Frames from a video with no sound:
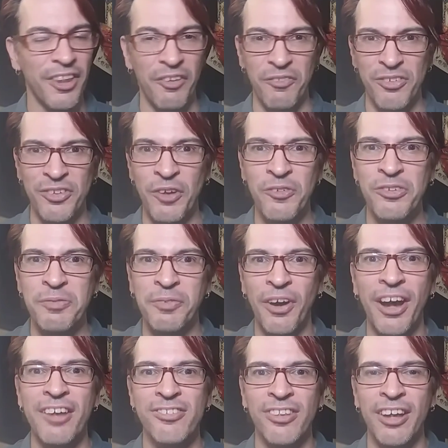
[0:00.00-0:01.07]
It's no
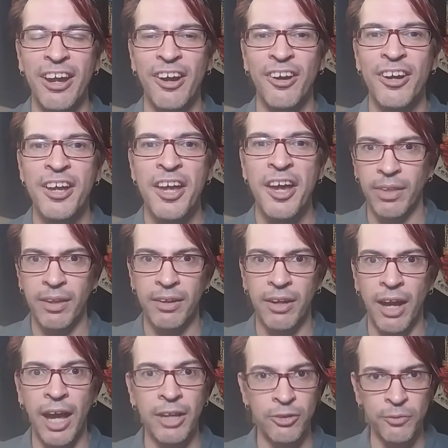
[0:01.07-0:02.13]
surprise there.
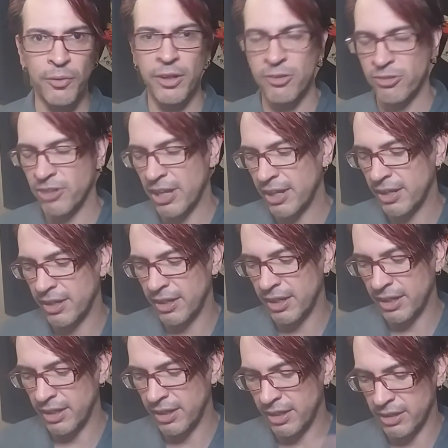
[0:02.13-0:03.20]
I do want to say
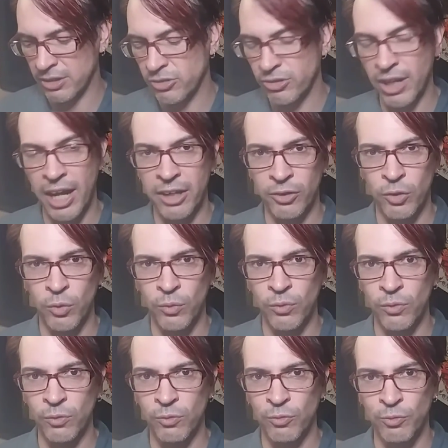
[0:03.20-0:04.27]
it is kind of
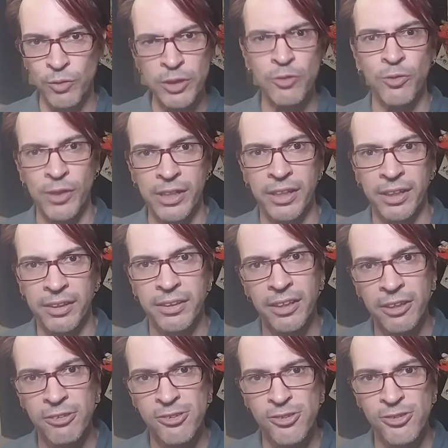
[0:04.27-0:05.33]
cool rereading
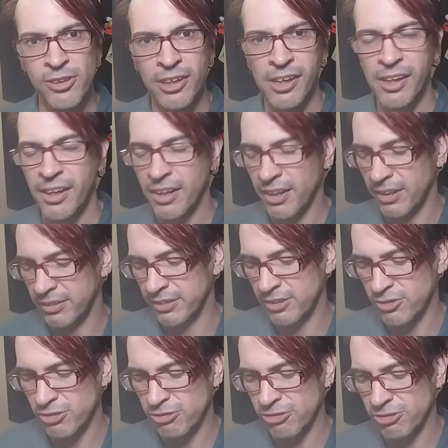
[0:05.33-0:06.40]
this.
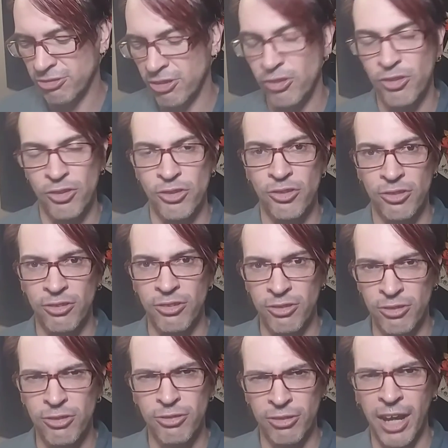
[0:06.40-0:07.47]
This
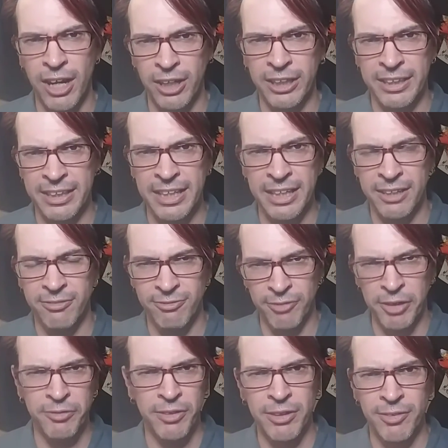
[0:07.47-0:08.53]
is kind of neat
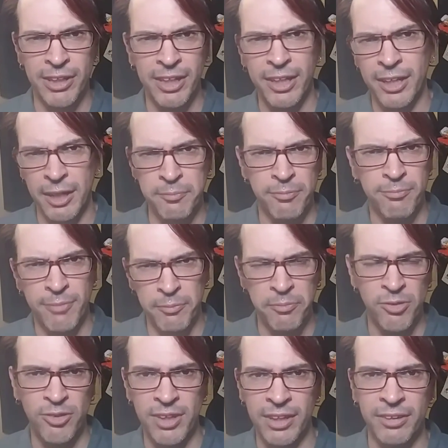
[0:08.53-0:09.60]
rereading it. I'm
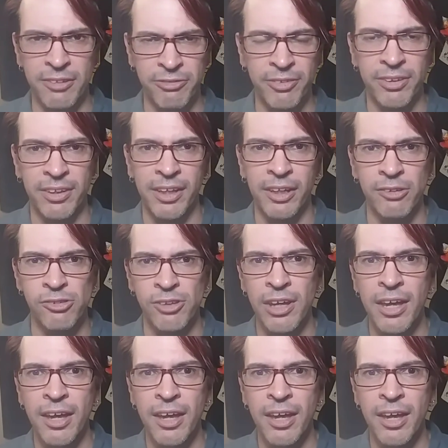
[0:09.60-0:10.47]
seeing different things,